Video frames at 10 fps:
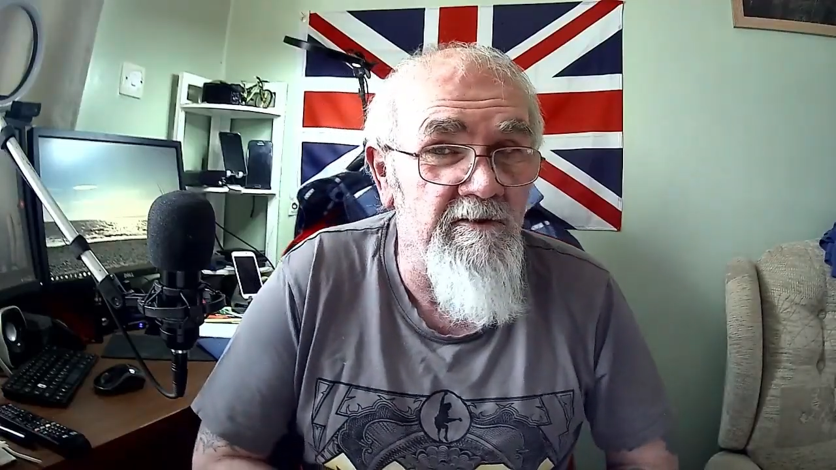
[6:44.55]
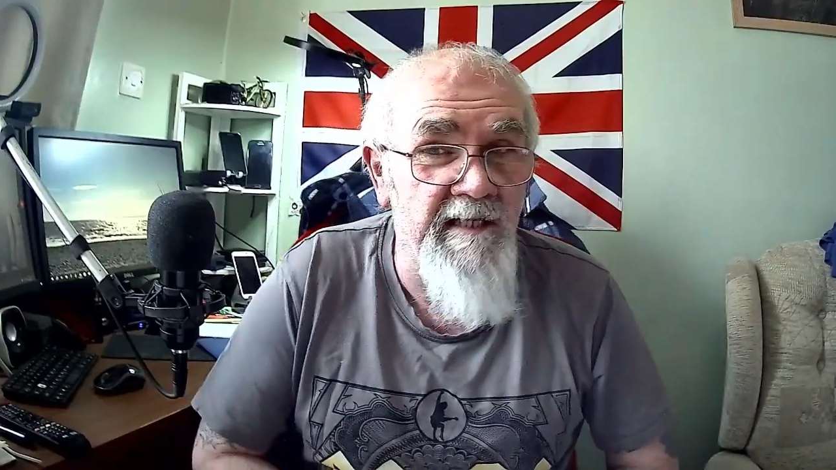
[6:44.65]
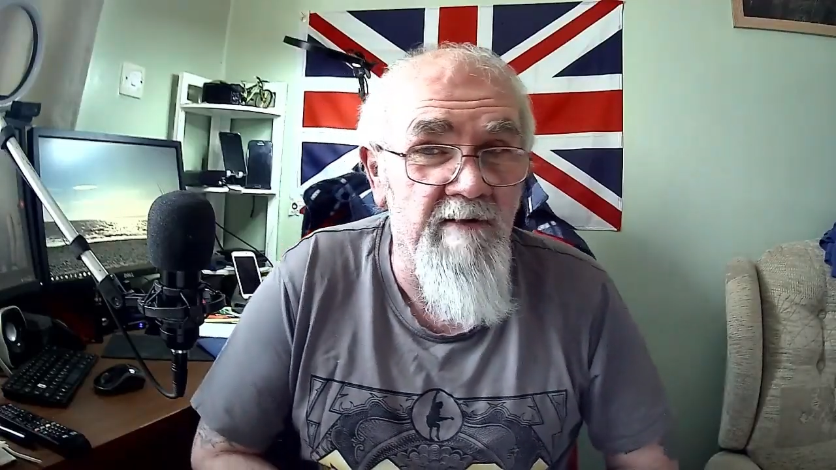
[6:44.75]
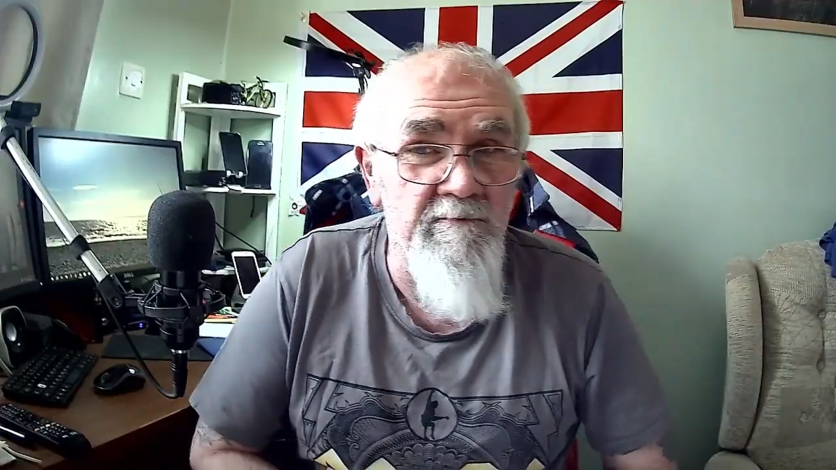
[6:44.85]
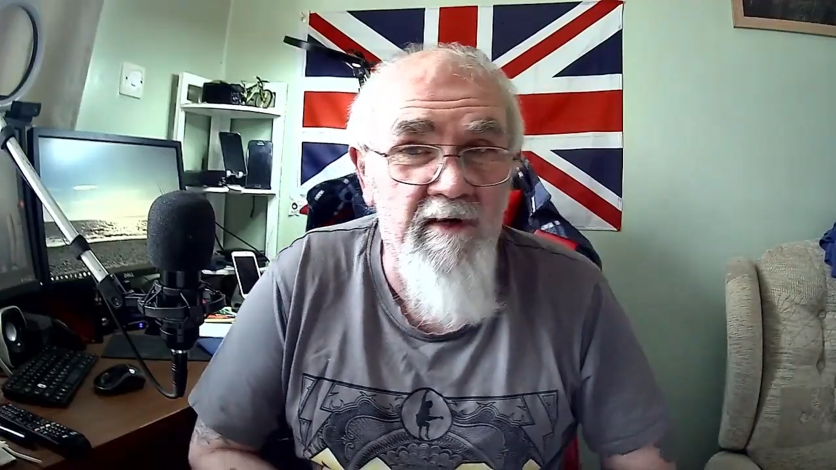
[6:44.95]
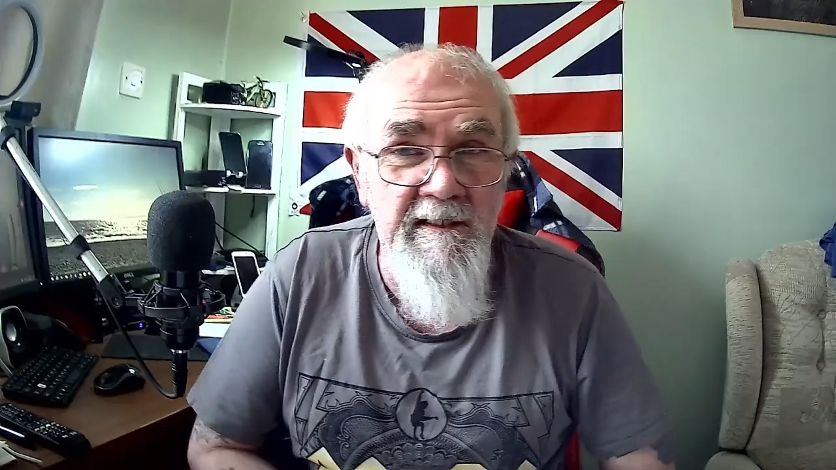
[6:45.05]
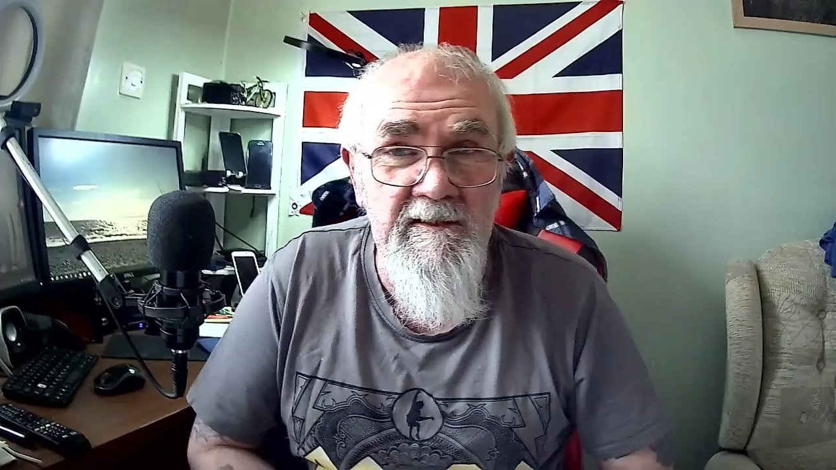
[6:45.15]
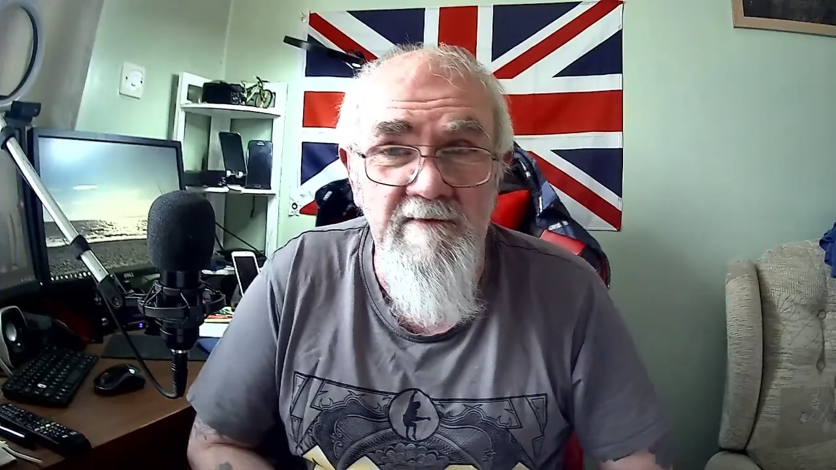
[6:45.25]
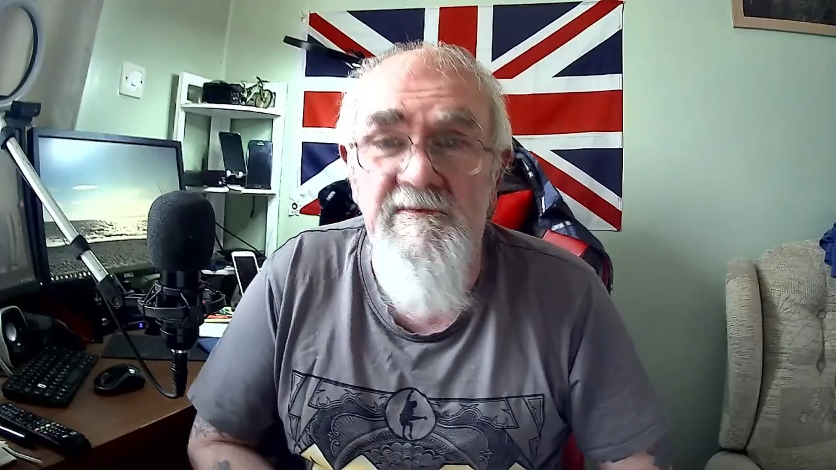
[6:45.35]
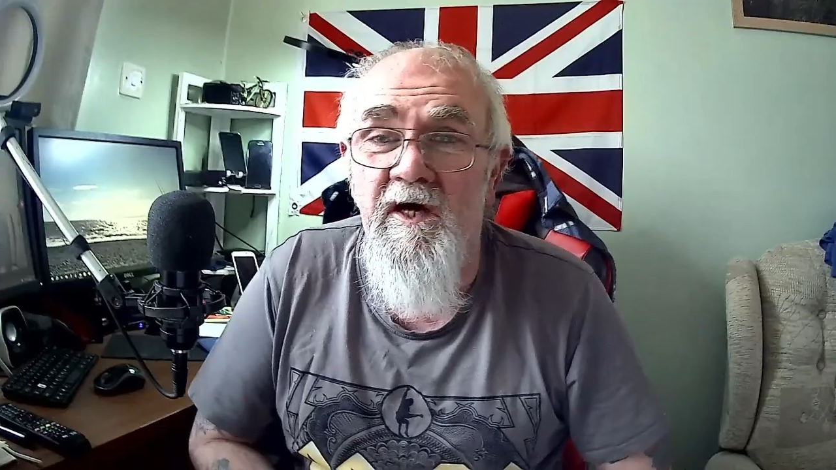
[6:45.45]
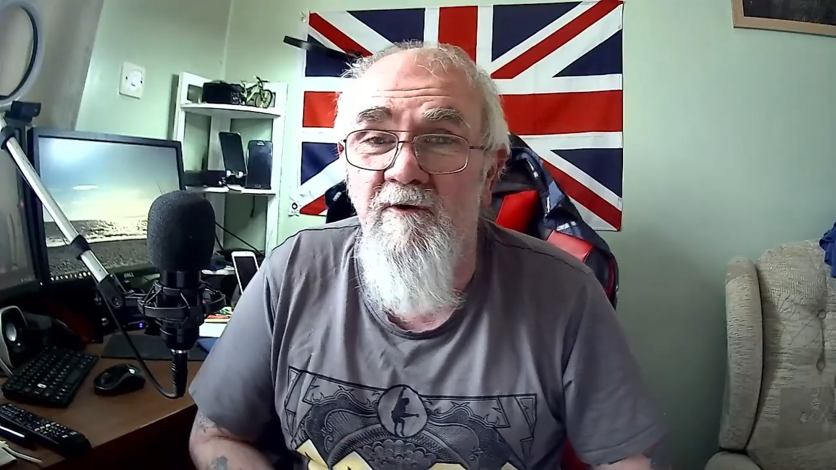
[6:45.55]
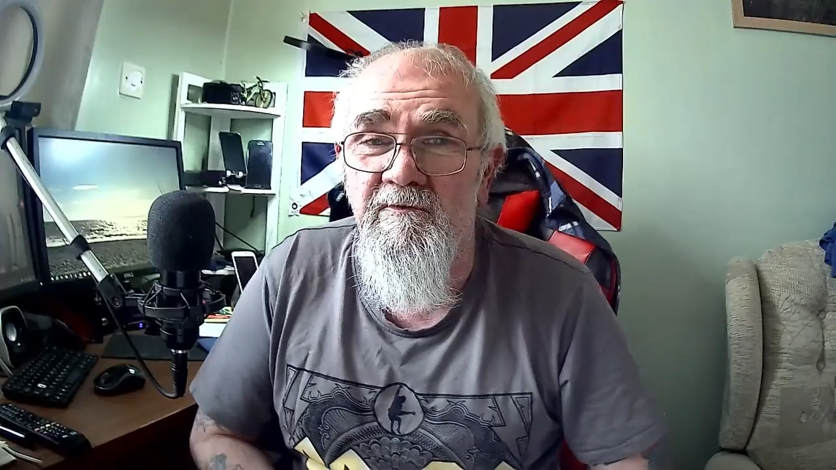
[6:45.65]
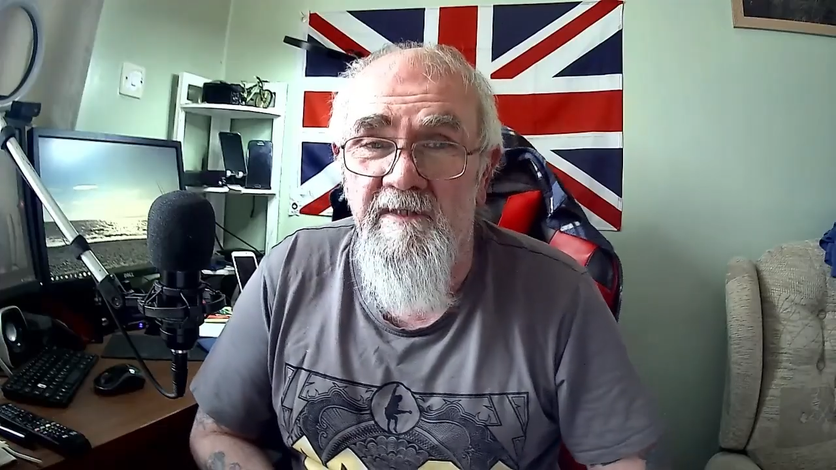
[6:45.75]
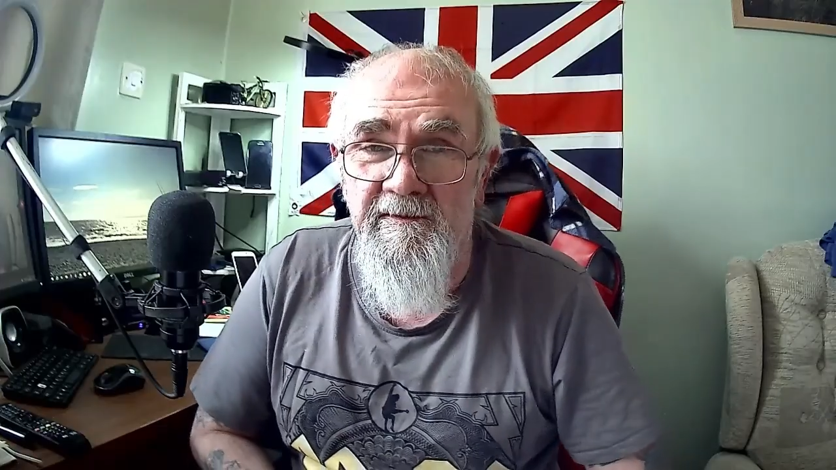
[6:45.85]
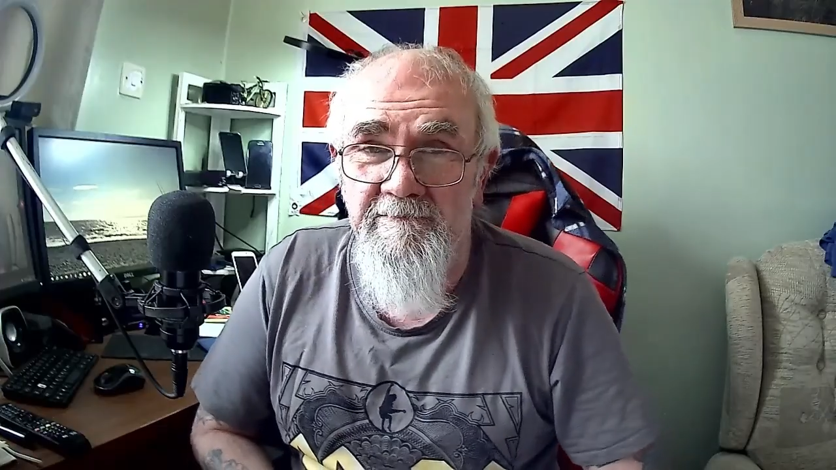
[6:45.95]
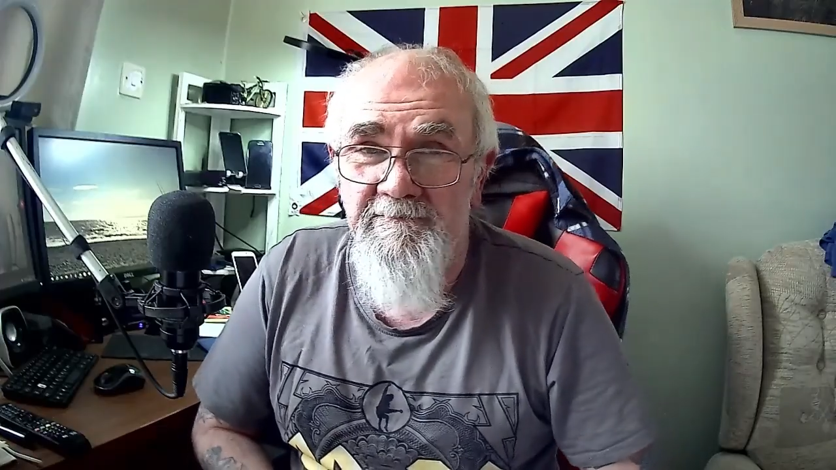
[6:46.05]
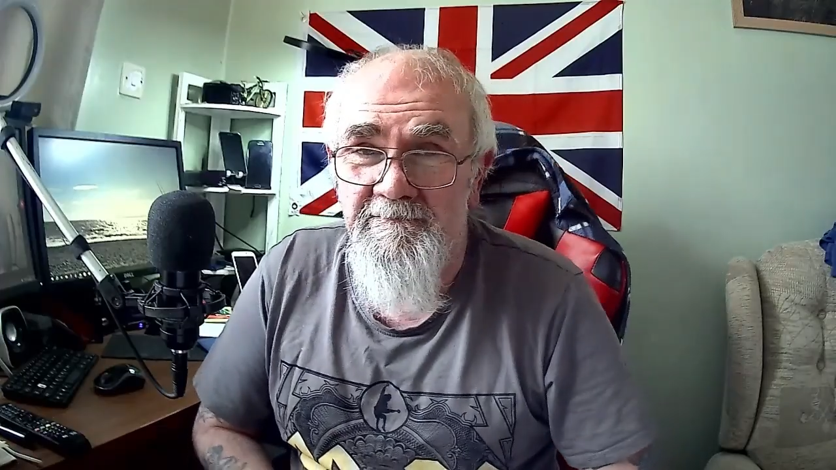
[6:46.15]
an outbreak of COVID.